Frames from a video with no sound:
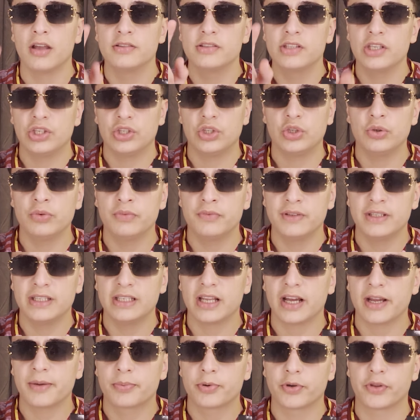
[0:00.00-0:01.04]
The UV
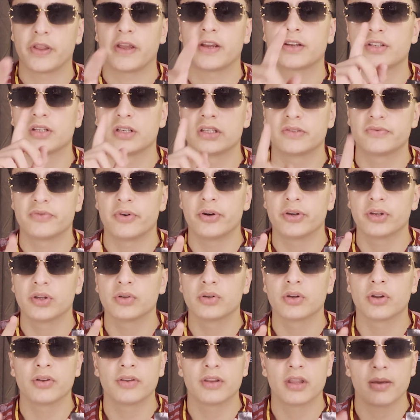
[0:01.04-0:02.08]
light protection is very
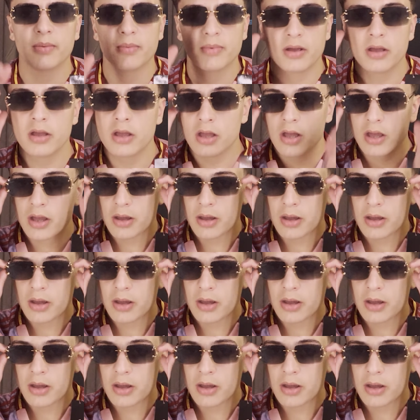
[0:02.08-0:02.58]
good on them.